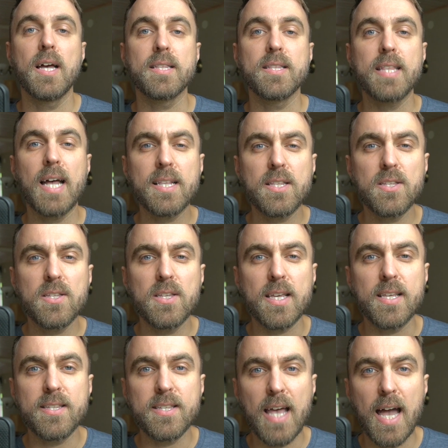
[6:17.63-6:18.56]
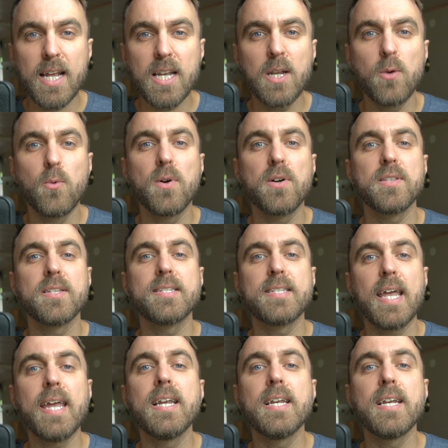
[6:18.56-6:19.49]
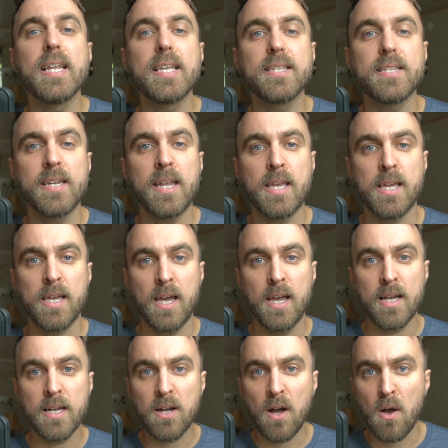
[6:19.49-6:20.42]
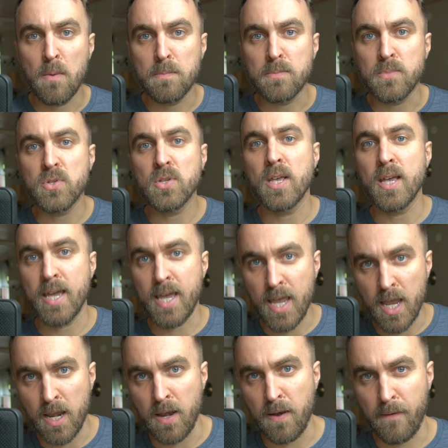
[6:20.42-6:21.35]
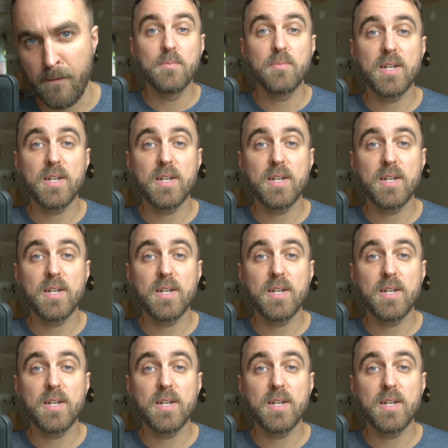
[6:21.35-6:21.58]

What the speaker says: And that's exactly where the daily listening comes in.